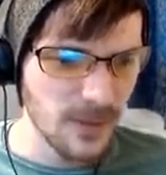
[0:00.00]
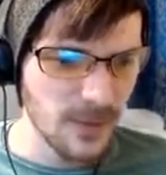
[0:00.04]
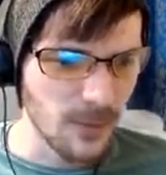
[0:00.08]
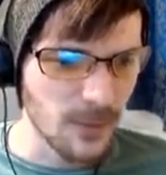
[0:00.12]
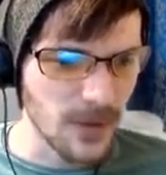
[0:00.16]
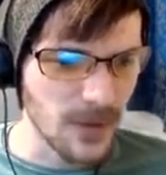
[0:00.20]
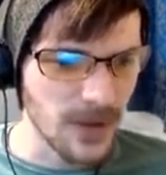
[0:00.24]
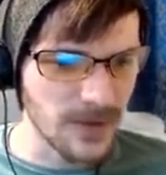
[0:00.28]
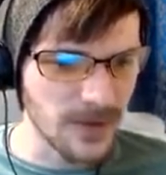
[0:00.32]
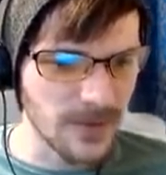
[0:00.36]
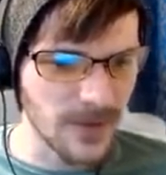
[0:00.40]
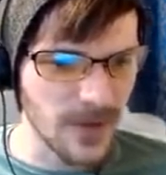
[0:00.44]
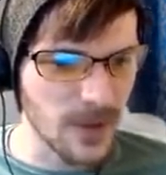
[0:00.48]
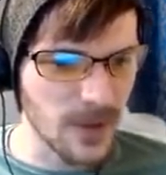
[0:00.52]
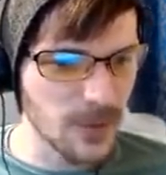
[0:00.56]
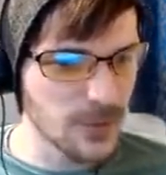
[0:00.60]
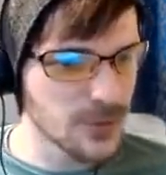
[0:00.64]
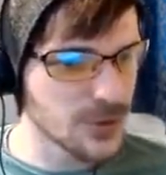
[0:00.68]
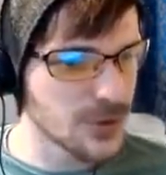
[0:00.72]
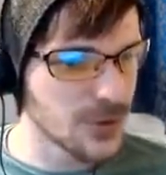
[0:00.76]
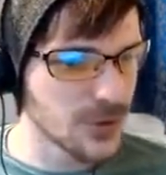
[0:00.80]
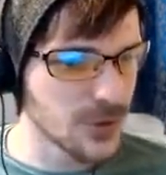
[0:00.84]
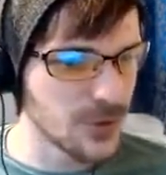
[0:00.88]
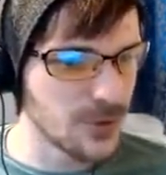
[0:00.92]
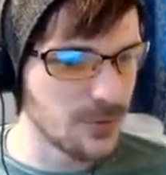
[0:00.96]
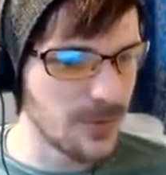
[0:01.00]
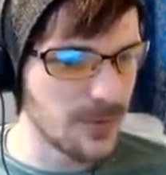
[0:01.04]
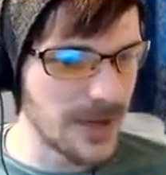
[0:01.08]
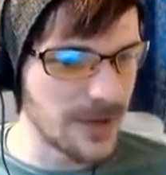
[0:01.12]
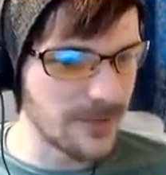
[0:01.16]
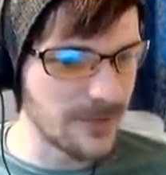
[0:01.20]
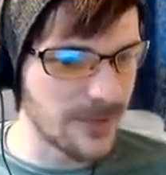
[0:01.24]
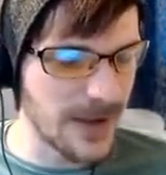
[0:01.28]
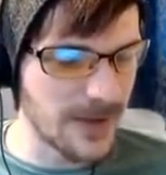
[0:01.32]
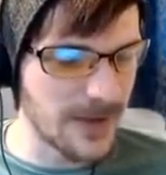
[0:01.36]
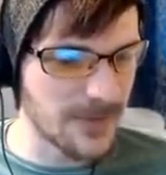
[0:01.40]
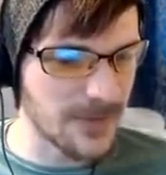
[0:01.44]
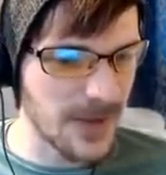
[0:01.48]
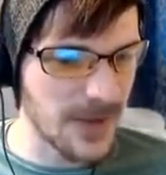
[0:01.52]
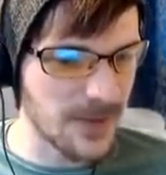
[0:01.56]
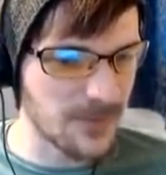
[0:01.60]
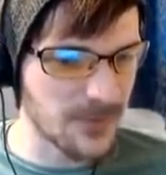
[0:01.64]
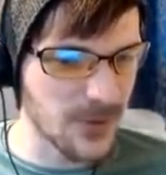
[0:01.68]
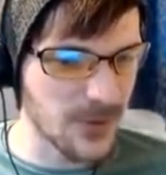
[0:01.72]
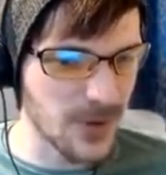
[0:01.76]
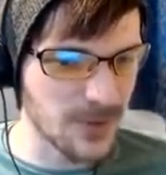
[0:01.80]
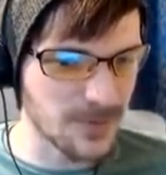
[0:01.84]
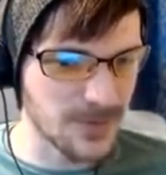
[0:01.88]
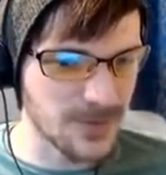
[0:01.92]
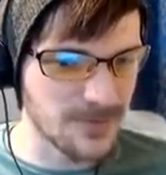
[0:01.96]
While the old crew may have had their
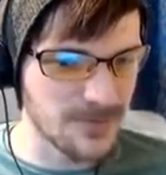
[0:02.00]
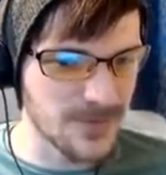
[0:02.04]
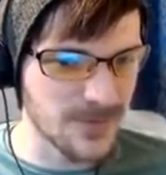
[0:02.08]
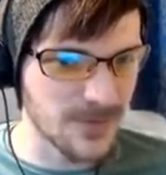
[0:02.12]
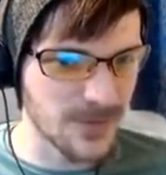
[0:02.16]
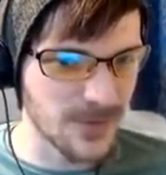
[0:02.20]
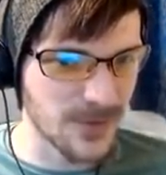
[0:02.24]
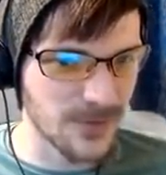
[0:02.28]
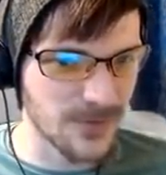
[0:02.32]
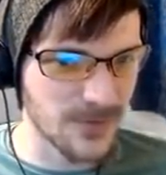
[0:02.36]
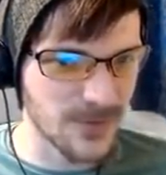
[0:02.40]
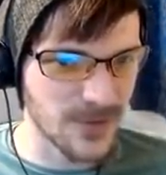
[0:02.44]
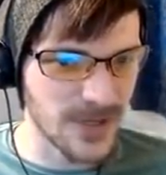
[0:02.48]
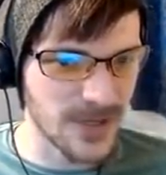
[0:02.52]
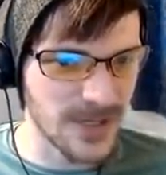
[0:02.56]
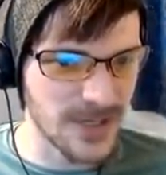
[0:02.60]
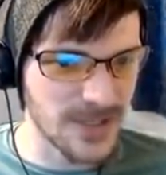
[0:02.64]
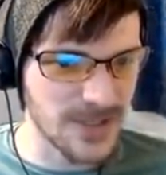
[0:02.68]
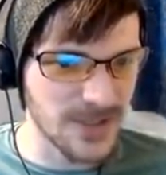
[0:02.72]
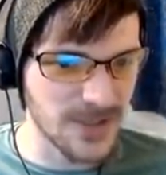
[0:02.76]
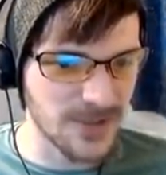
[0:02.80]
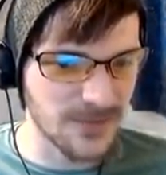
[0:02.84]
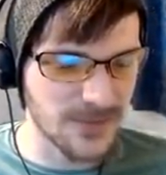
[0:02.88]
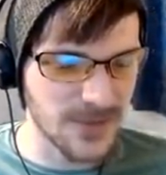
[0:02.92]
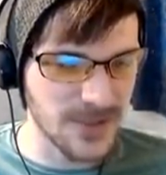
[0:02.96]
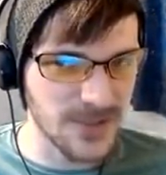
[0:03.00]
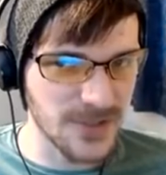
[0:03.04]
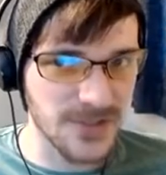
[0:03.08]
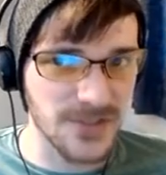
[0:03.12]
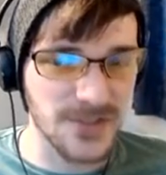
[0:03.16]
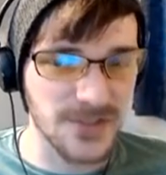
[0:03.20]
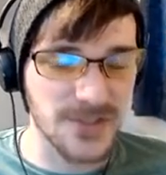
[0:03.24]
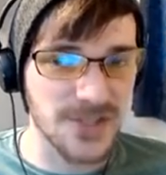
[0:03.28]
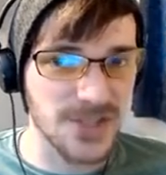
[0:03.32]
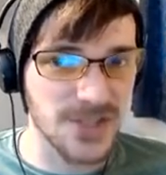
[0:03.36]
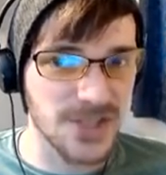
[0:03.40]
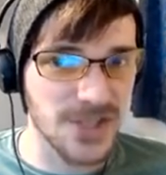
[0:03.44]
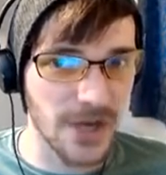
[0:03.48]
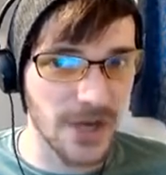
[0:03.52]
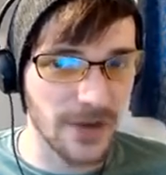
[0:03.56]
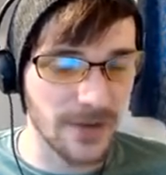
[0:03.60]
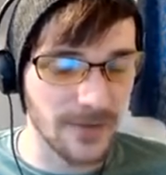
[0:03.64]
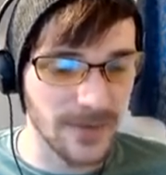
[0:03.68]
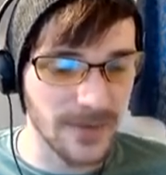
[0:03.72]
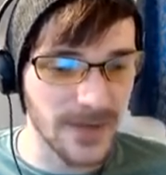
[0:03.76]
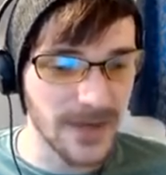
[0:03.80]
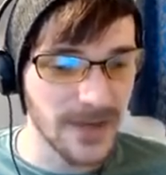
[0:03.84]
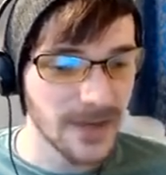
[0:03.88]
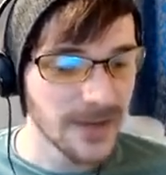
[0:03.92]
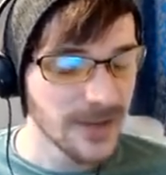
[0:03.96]
problems for a variety of reasons,
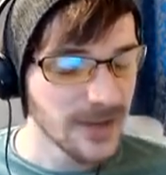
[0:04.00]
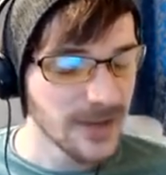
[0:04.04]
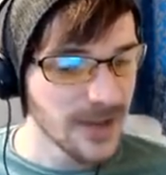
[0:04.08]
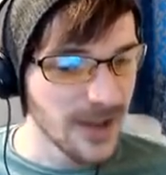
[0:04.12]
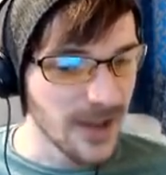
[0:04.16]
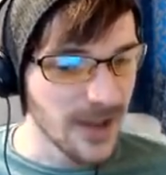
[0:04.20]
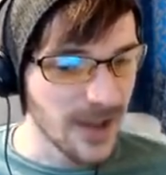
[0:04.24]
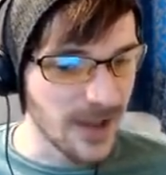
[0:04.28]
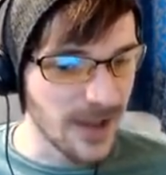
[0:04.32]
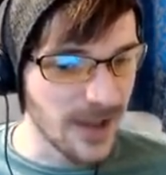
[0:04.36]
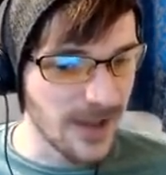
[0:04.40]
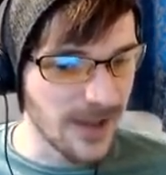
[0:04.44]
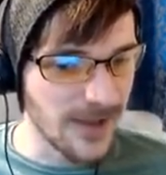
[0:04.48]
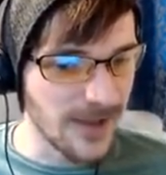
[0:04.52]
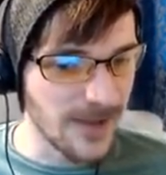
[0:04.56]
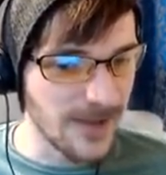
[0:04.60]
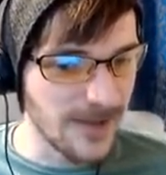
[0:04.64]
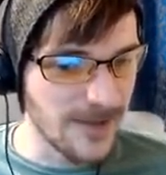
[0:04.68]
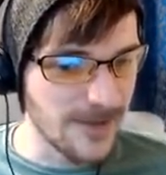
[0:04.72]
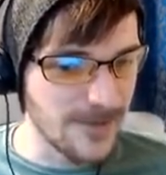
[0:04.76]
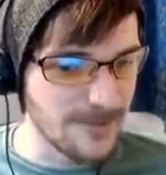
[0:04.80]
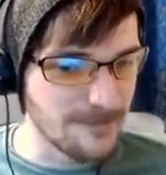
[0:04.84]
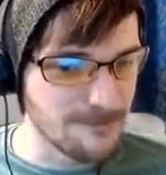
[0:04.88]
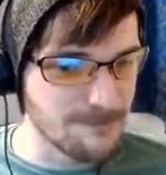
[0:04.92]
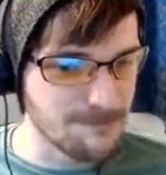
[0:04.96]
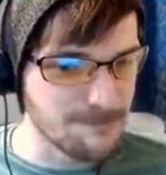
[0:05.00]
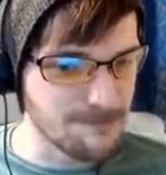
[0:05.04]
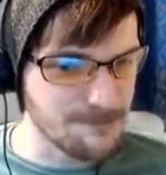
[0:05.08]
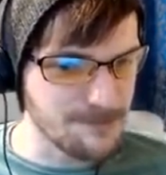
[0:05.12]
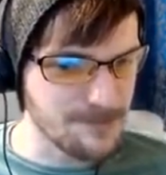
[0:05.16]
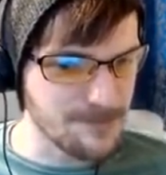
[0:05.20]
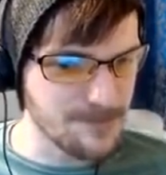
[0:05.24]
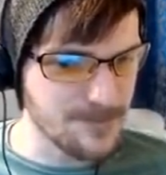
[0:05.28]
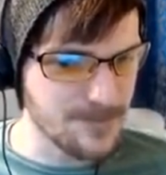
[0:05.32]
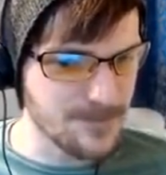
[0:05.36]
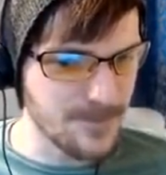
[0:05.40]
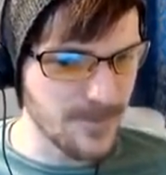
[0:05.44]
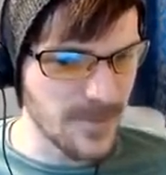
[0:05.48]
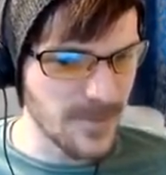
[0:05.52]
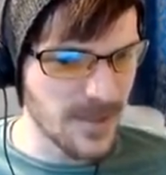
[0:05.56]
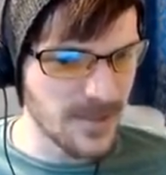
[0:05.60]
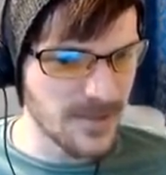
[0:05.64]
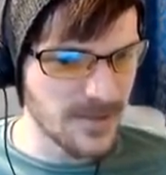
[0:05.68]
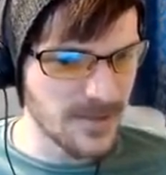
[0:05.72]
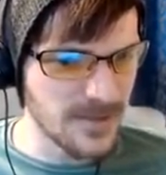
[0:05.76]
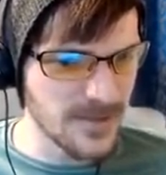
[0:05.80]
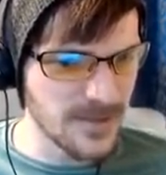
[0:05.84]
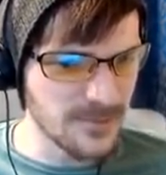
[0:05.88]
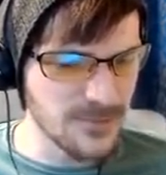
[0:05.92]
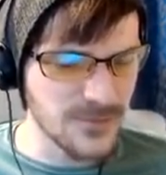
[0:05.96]
Jeremy, um,
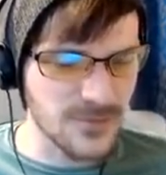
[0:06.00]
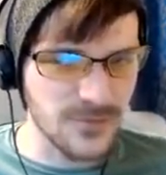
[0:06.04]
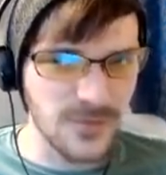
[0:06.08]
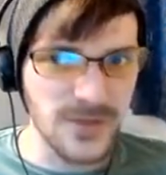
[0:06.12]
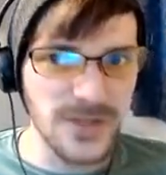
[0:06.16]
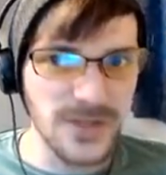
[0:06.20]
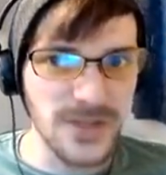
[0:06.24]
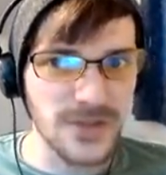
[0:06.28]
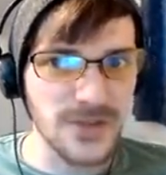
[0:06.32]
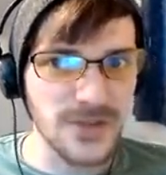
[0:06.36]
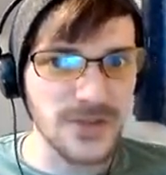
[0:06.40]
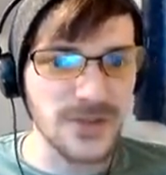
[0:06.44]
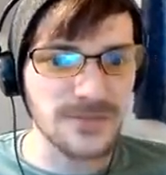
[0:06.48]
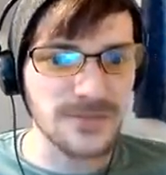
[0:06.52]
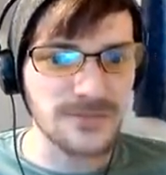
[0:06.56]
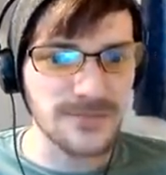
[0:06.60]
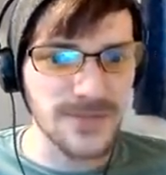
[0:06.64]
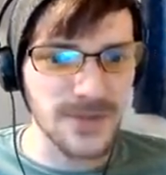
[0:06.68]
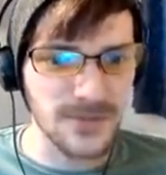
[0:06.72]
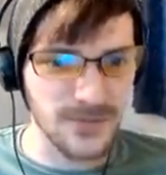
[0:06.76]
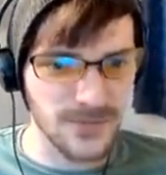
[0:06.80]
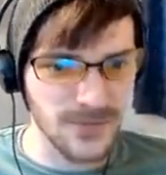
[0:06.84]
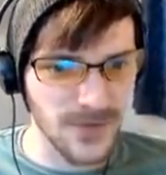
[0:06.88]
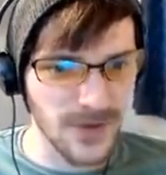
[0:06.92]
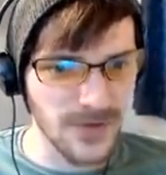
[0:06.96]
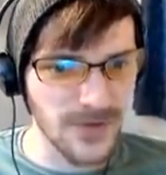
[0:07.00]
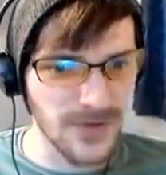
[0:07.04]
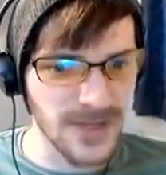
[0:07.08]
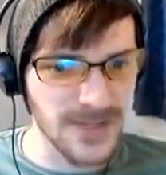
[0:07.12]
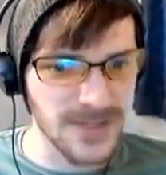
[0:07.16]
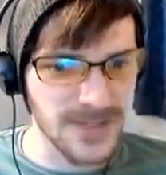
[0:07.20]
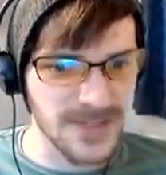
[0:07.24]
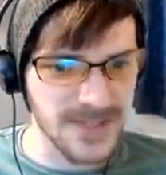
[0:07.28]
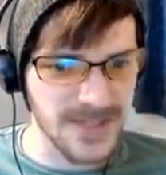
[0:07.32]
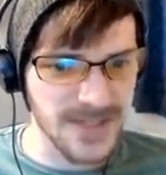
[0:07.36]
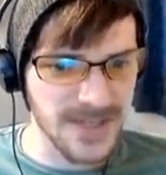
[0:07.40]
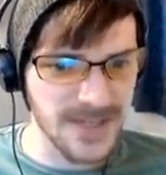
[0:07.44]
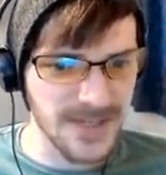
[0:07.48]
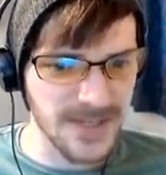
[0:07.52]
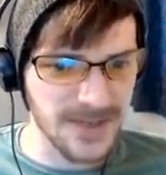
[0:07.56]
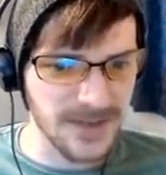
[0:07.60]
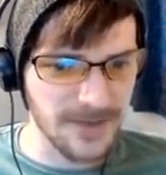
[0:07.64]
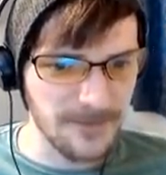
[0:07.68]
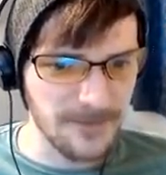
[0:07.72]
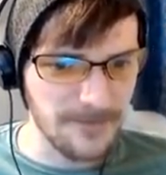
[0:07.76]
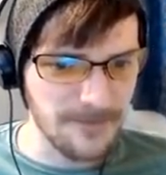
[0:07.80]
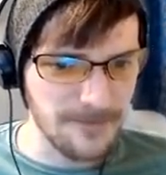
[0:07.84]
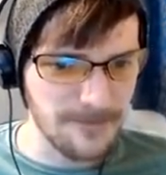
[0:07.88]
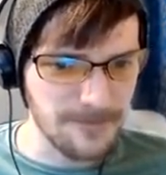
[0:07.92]
it was really good. It was very entertaining.